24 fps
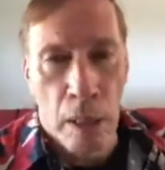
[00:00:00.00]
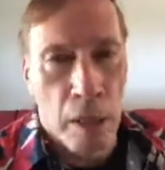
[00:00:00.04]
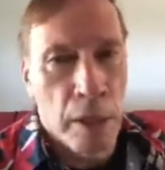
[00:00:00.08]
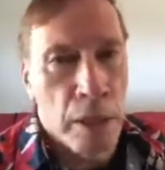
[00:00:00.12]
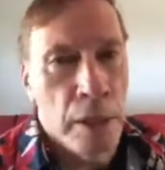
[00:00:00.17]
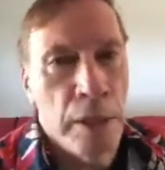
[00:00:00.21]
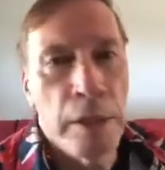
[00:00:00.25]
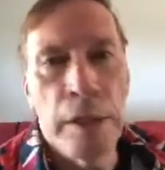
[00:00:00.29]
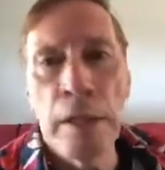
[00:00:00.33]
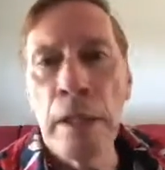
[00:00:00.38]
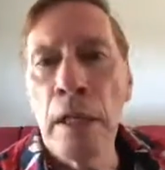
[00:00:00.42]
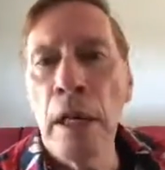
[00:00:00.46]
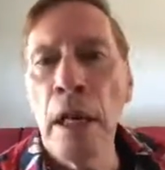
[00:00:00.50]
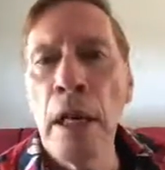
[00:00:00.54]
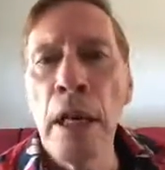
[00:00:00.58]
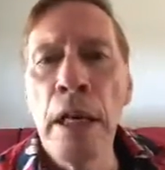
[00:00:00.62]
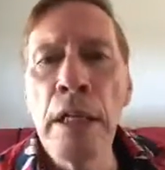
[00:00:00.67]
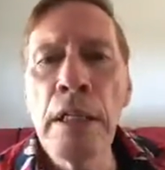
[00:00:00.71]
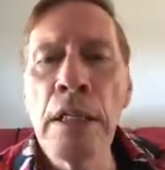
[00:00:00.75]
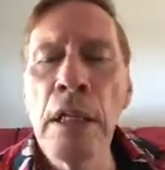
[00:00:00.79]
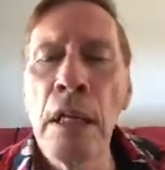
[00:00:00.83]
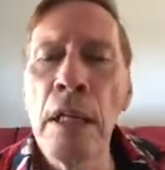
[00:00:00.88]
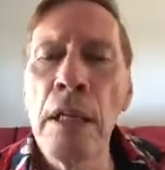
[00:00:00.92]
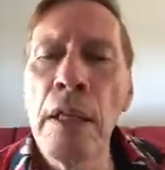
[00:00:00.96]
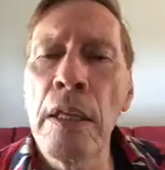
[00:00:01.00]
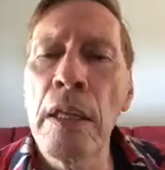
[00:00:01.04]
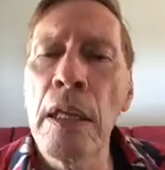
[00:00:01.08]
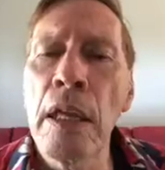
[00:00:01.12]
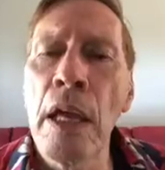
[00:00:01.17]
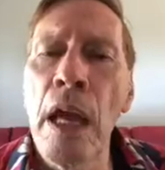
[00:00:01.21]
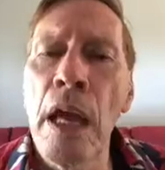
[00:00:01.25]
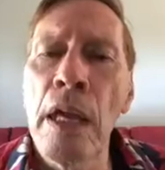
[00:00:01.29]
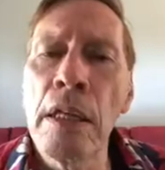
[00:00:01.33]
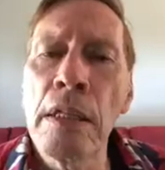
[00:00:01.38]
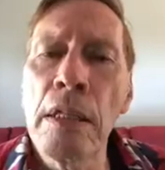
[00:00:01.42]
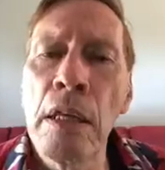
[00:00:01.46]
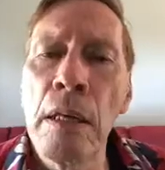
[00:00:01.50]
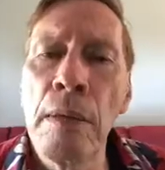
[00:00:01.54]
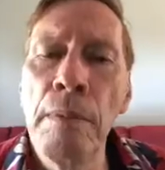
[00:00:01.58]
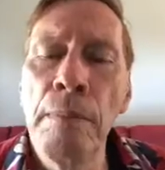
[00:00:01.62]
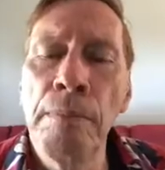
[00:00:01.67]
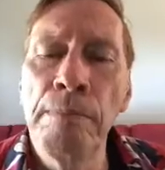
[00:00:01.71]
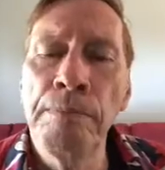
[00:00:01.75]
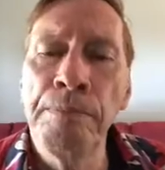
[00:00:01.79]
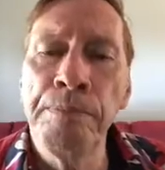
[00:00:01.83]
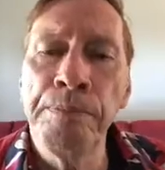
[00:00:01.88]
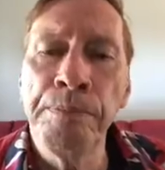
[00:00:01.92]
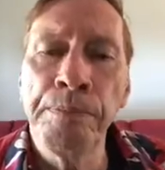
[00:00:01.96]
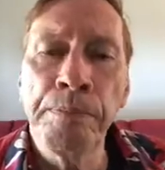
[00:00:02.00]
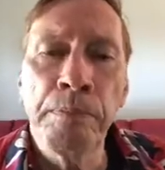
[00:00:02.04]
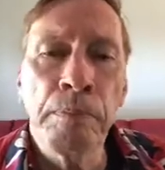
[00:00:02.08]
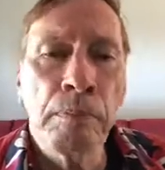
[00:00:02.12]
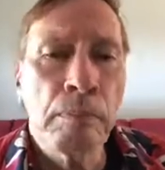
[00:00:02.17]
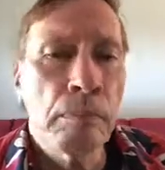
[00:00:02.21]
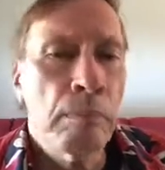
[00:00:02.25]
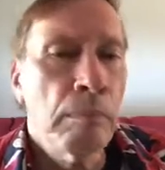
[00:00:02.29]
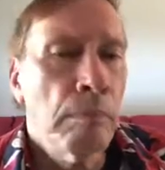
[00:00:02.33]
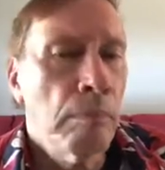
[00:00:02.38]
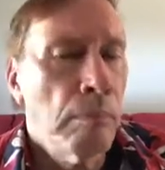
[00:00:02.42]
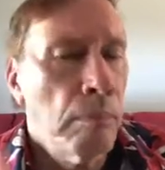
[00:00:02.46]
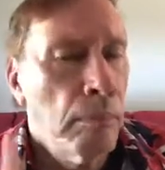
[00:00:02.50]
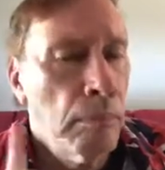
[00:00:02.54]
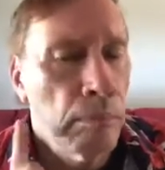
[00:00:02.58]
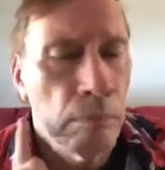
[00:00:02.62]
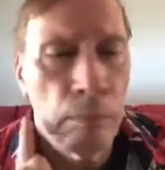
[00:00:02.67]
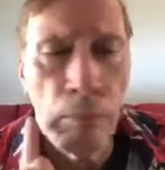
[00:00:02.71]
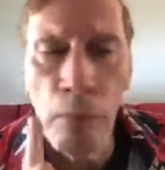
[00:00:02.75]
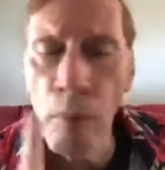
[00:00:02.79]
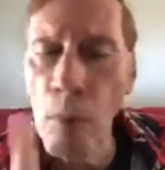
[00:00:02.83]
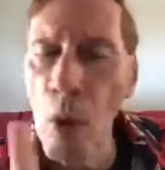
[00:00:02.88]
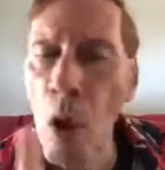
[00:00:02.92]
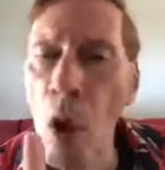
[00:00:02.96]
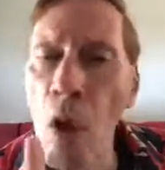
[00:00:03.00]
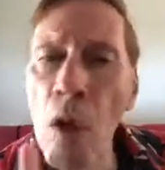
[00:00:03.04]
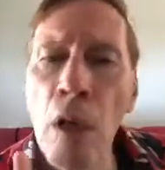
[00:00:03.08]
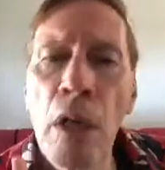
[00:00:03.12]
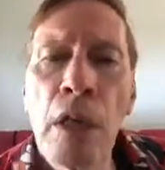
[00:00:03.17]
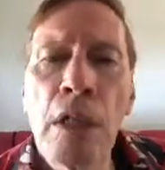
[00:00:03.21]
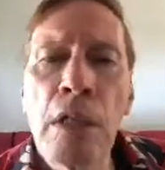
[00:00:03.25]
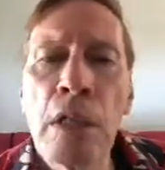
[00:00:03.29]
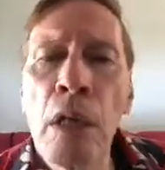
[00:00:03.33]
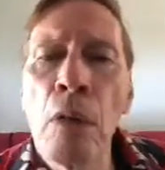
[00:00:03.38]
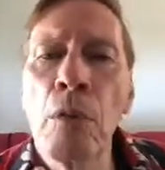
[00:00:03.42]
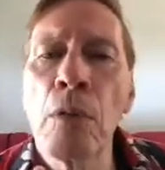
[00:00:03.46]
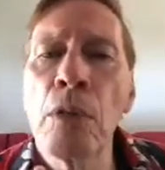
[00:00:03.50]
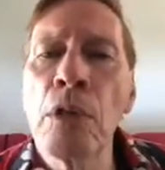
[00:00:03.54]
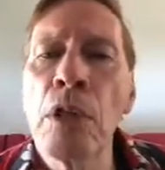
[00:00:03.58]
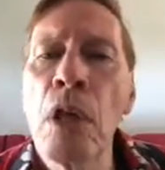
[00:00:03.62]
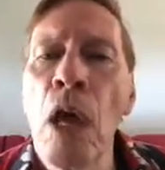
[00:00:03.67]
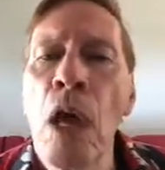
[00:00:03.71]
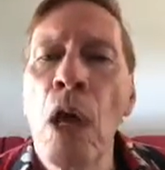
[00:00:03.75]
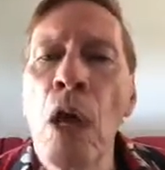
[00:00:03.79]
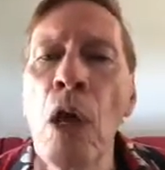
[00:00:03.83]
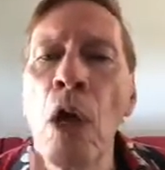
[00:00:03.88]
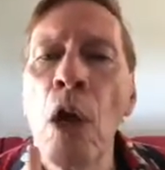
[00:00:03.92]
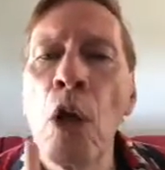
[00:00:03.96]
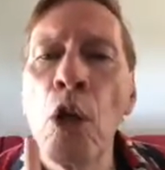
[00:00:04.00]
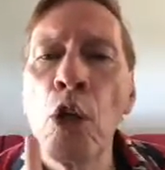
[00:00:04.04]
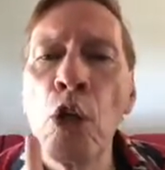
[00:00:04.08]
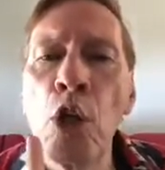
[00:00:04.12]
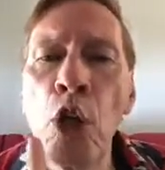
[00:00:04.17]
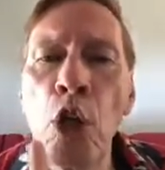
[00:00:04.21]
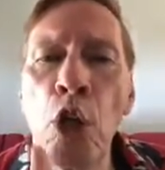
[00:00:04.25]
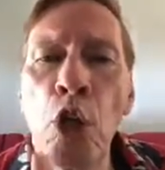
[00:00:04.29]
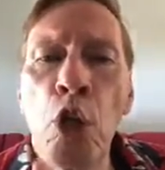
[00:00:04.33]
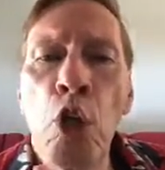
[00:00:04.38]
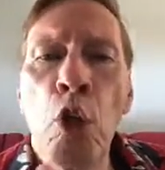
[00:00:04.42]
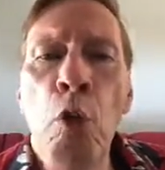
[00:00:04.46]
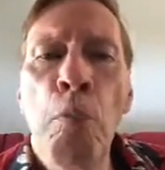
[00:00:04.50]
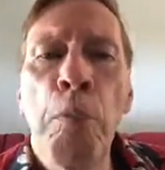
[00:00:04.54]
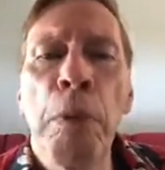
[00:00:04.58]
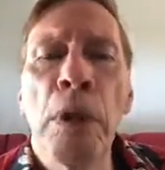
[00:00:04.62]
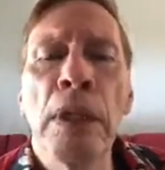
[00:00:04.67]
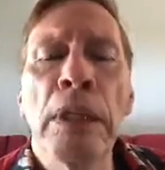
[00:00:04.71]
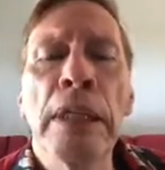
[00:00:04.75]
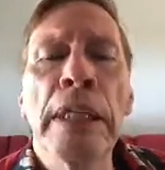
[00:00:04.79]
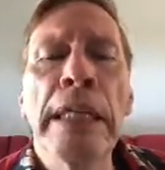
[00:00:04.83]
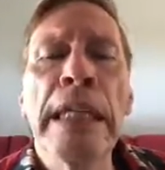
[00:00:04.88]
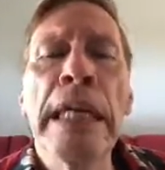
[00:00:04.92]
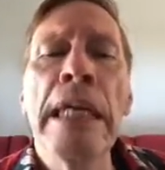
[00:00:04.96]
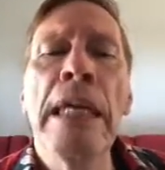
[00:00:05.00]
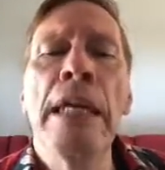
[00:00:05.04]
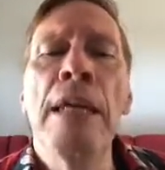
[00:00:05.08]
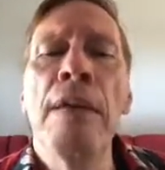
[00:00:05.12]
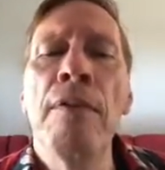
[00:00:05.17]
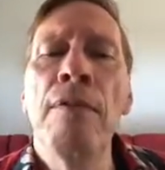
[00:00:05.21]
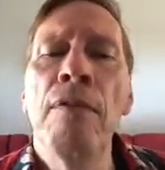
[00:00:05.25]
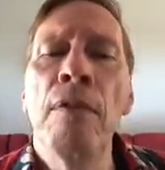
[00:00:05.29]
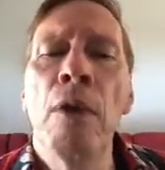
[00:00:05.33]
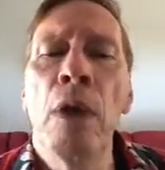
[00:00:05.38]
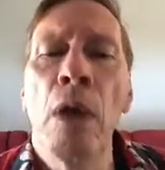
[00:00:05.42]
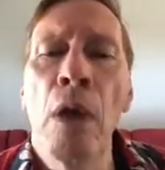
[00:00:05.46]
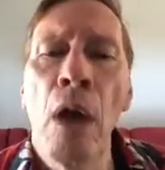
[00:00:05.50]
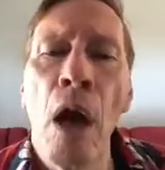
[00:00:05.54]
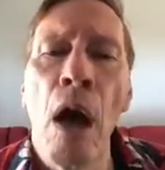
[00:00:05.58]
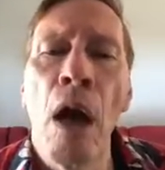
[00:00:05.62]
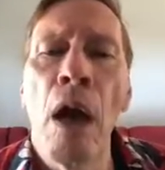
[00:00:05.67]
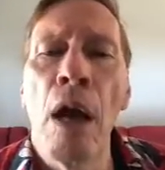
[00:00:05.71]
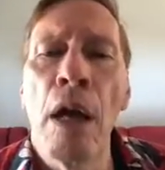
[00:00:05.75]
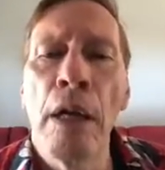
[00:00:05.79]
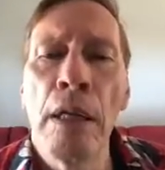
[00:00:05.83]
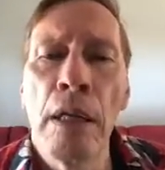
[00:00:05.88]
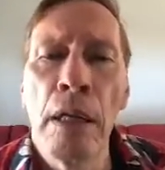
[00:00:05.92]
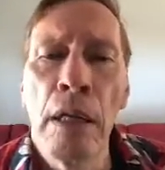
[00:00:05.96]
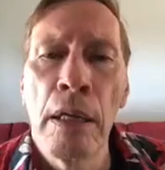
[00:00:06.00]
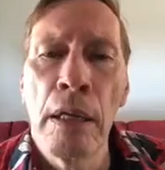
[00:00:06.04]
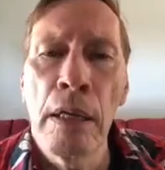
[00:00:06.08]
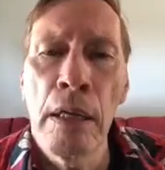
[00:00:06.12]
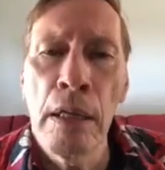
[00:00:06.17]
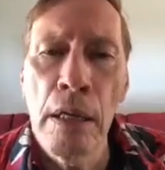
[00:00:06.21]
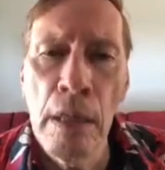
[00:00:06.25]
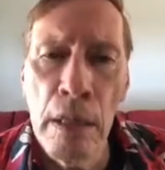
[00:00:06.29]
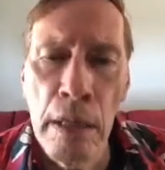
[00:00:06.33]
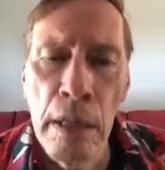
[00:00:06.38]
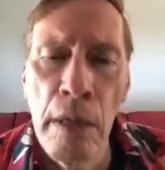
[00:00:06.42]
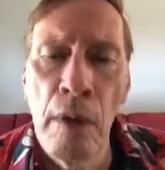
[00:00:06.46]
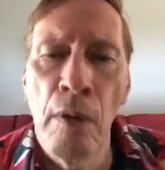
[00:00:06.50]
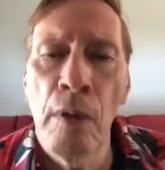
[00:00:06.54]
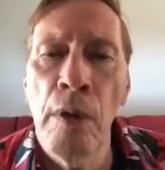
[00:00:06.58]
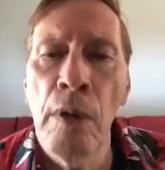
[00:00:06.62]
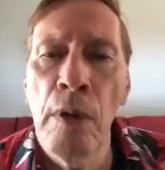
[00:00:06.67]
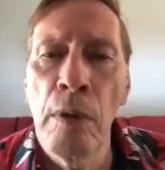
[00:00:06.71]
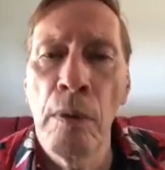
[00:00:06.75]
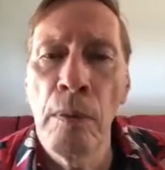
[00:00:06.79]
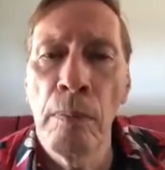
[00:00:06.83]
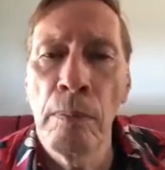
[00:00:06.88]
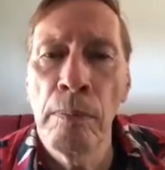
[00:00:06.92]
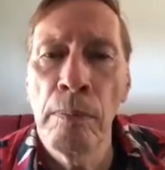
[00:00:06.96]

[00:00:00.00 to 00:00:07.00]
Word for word: and I said to the guy, I said, all I said was, Do you believe God can heal you?